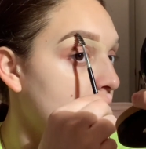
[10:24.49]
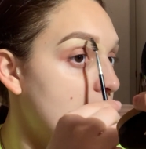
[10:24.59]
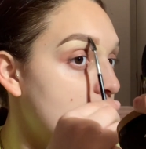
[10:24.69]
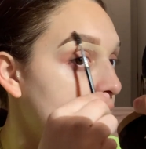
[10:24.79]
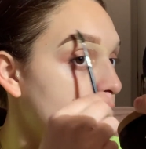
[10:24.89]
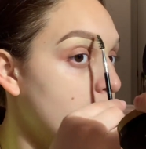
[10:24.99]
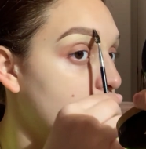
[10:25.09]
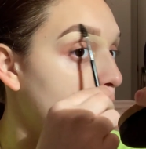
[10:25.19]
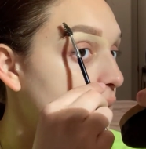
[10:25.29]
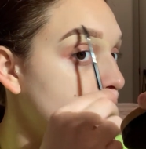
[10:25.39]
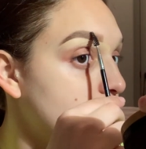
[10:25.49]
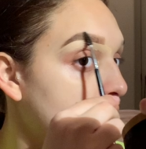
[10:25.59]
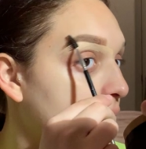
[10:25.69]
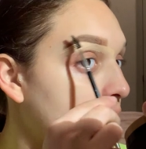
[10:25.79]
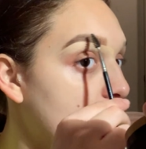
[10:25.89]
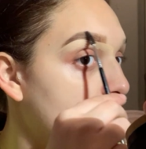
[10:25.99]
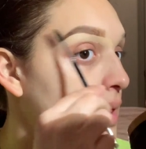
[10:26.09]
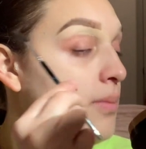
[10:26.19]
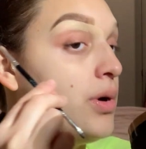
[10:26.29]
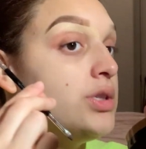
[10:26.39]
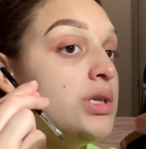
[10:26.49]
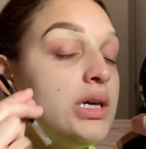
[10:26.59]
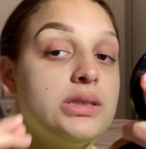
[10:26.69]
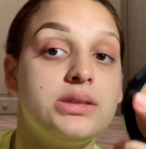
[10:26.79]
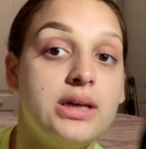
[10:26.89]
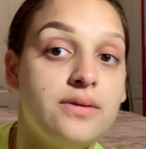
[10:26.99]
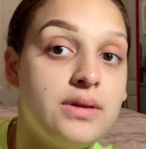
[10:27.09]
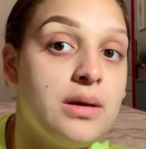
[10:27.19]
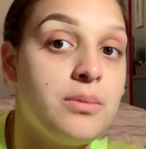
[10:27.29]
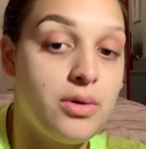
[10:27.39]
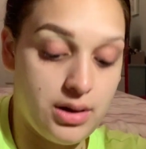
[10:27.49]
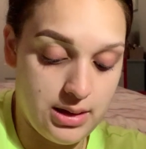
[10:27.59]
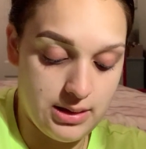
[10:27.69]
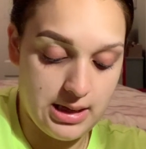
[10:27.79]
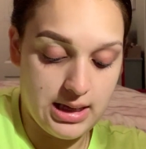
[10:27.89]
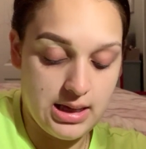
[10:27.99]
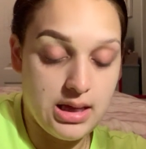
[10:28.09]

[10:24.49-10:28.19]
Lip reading: And then you brush. Like brushing is definitely important, like